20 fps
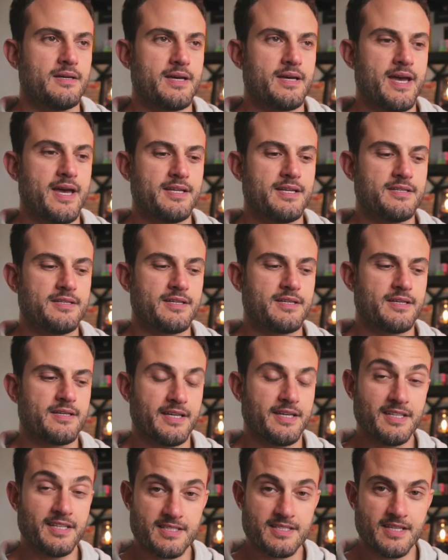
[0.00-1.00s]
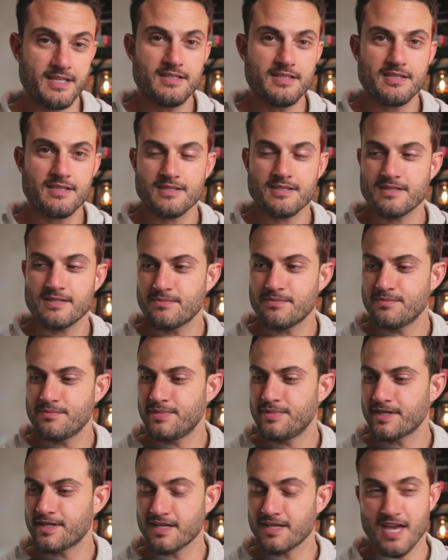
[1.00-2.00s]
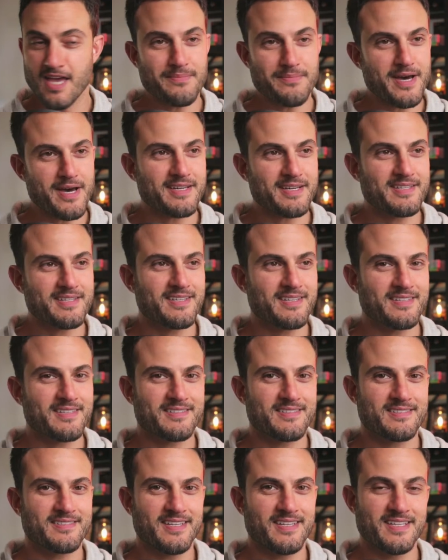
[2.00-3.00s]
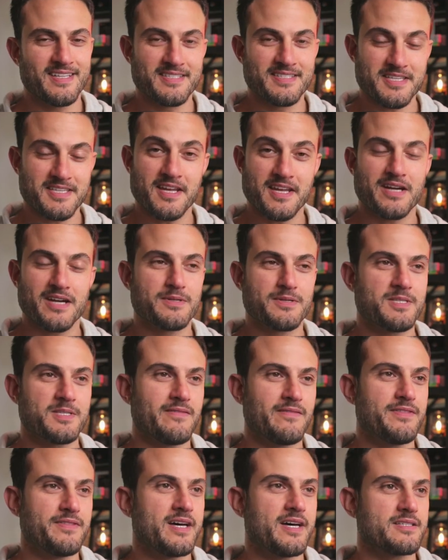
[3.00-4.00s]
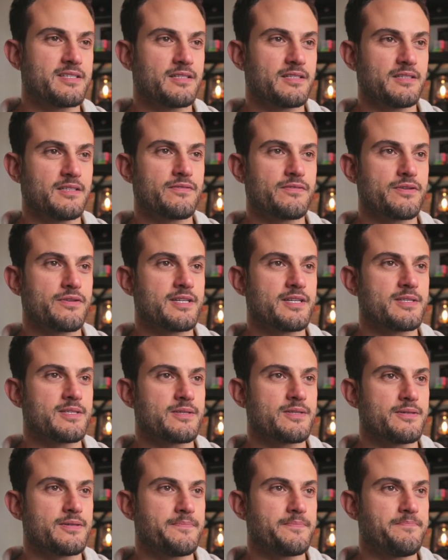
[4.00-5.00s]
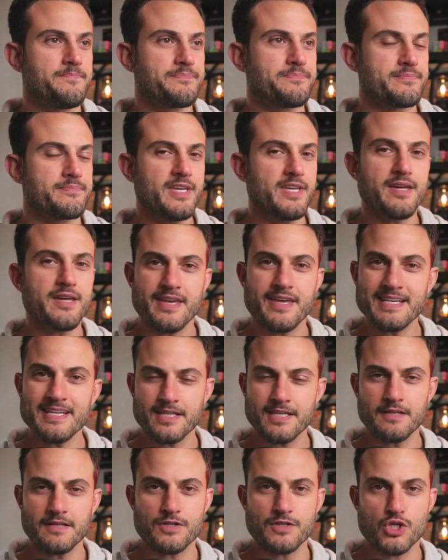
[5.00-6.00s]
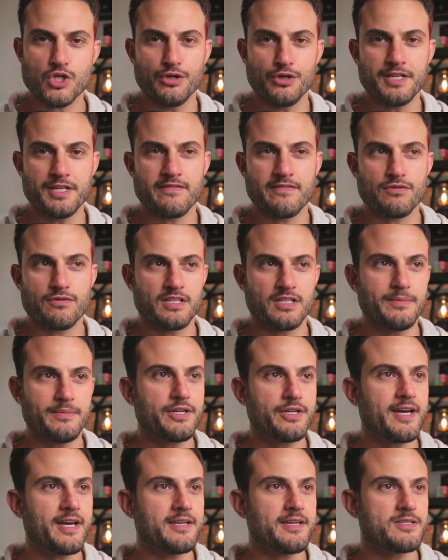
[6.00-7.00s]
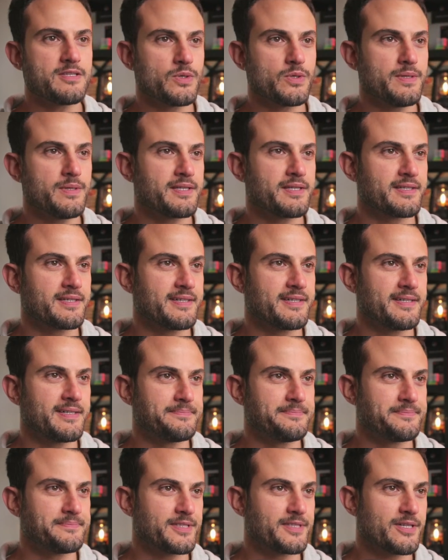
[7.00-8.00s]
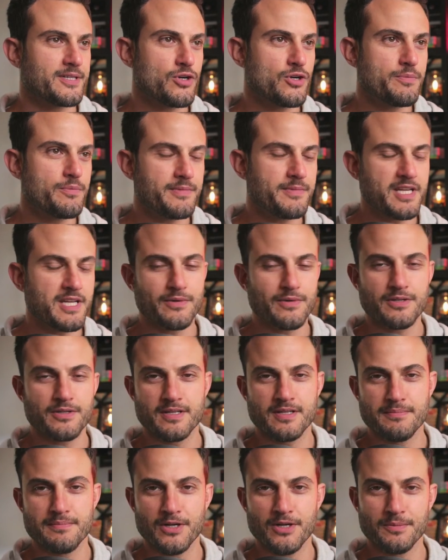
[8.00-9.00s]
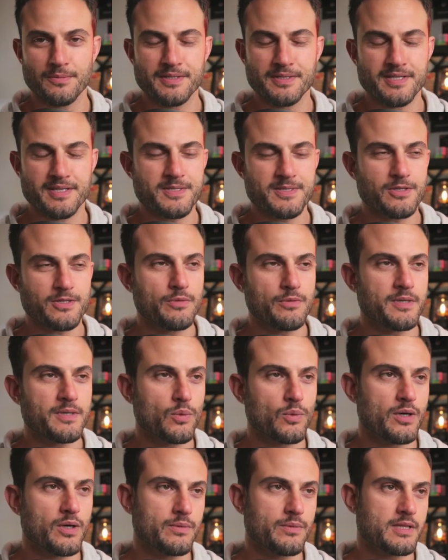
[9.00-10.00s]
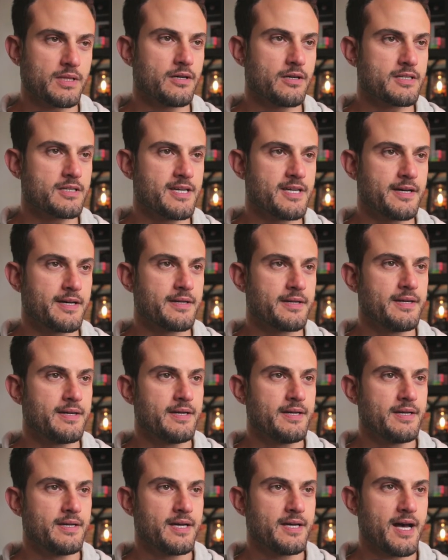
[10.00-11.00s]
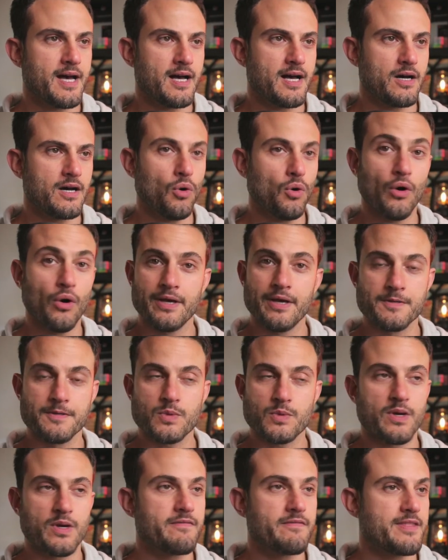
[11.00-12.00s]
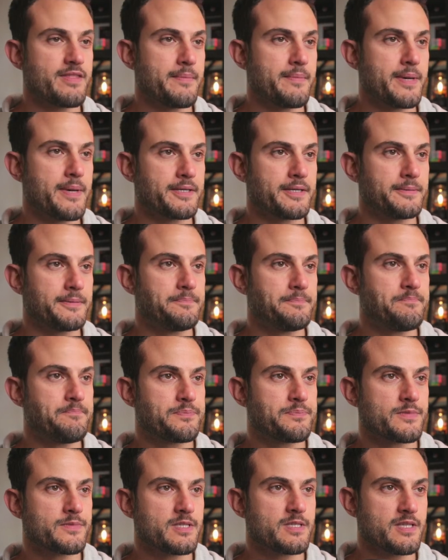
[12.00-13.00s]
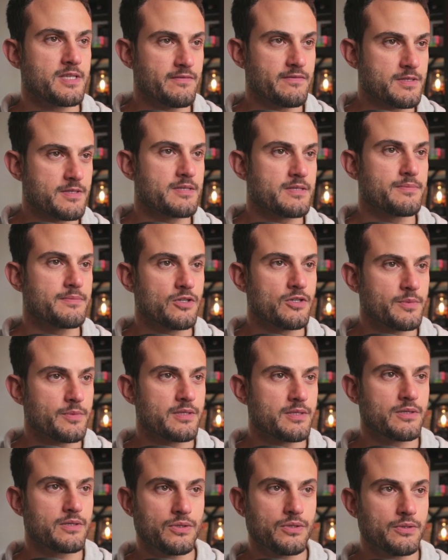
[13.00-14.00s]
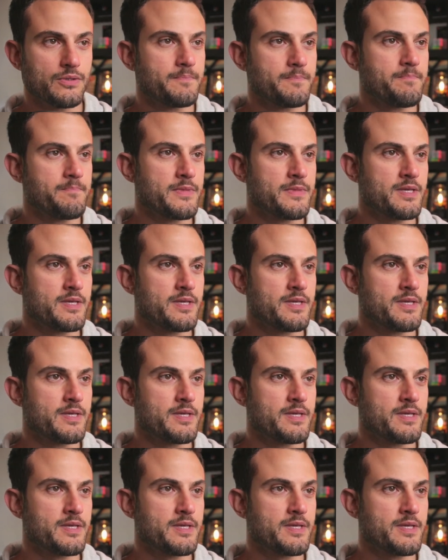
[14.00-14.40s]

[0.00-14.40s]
And, uh, and it did. But I came back and today I received that delivery. So yeah, thanks again for joining everyone. Let me know how you're doing. Um, and I hope anyone in Melbourne is coping well with lockdown uh, or elsewhere for that matter. Stevens in Melbourne. Cool.